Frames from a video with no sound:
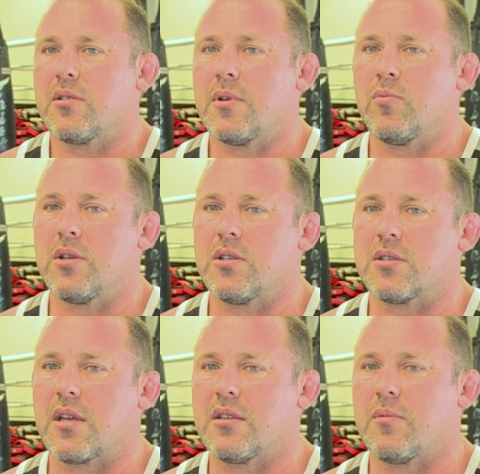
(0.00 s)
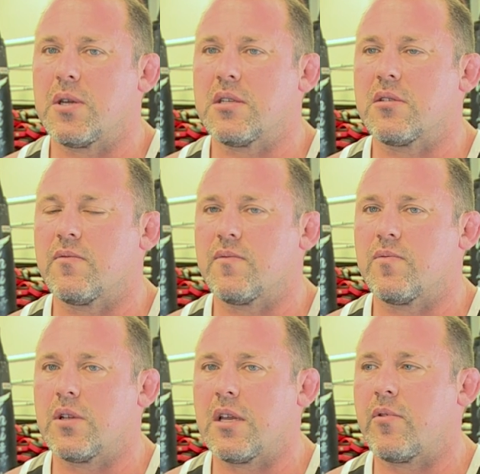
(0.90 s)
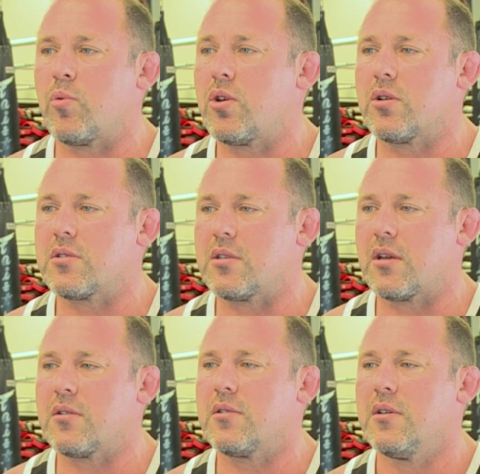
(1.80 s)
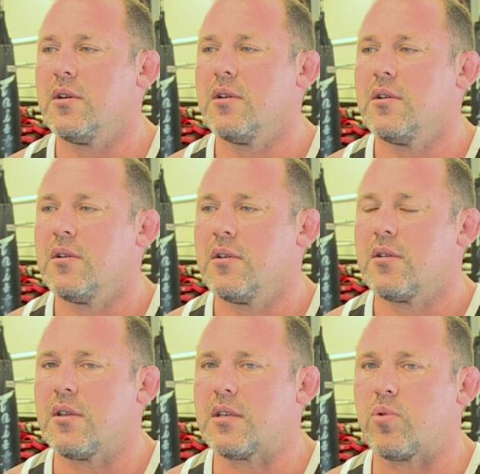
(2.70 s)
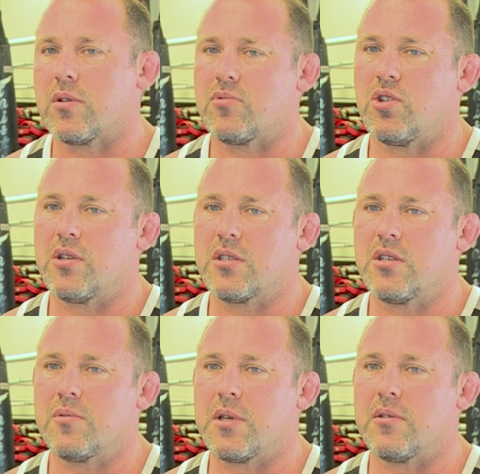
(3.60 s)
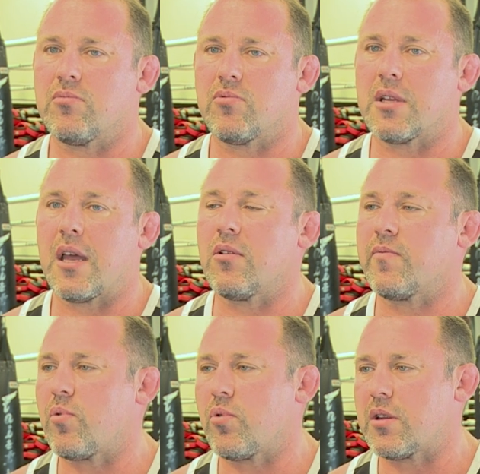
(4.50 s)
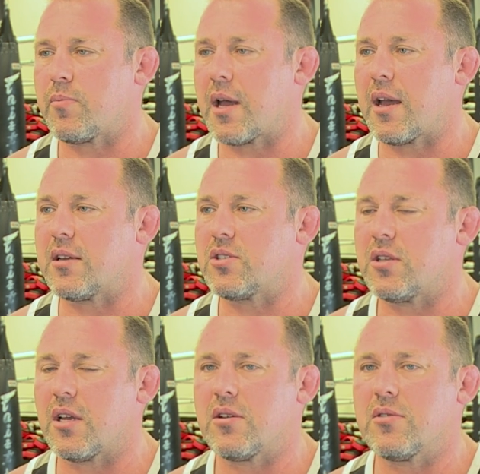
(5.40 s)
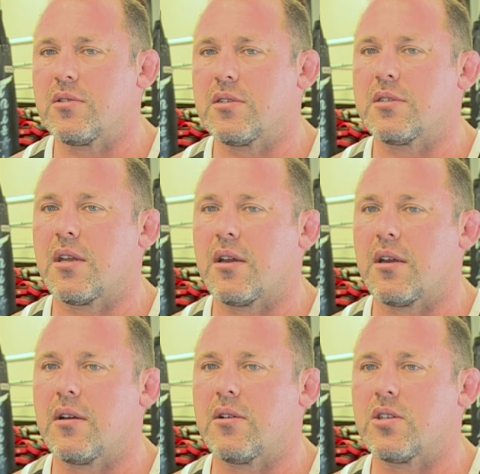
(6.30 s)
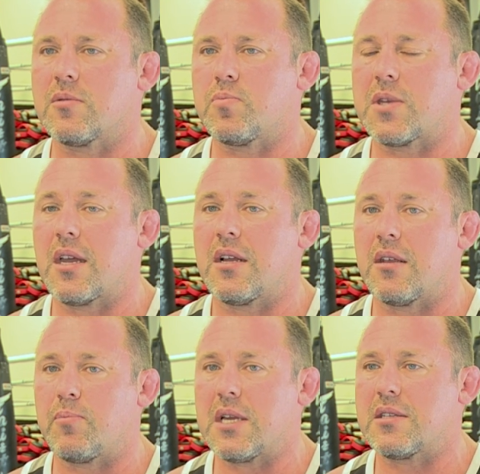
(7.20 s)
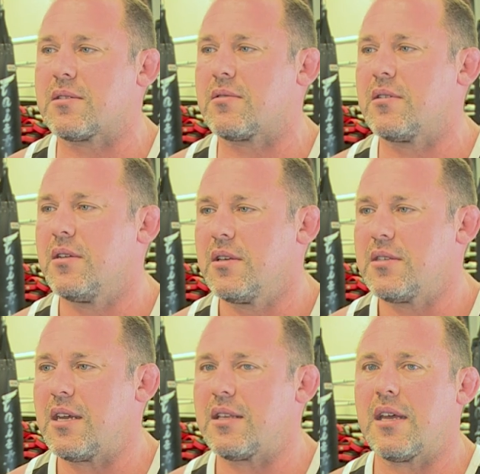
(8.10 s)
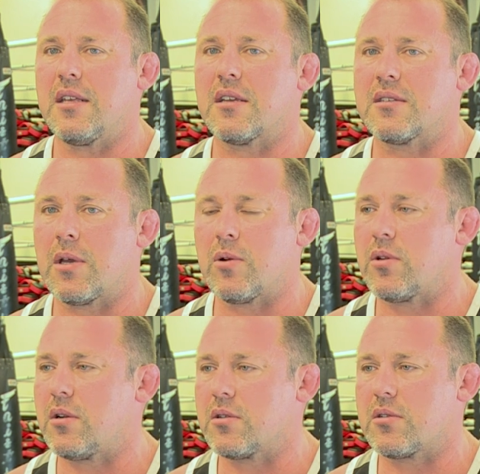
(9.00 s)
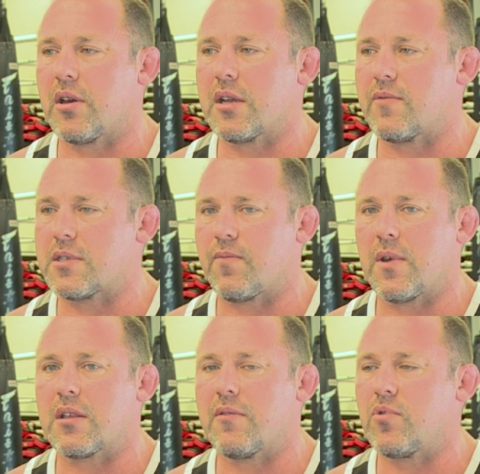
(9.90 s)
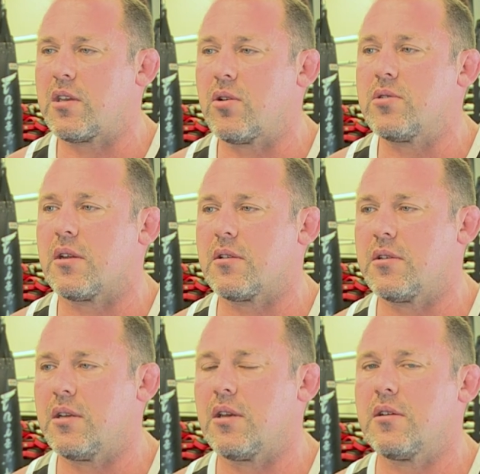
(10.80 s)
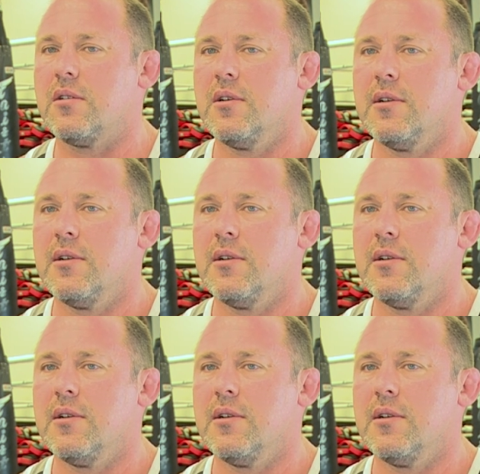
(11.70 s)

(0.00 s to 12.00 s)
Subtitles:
I mean, we just take the best of whatever works, you know? And that's what jiu-jitsu's been renowned for in the past, you know, is just taking the best technique, doesn't matter what it looks like, if it's effective, we use it, you know?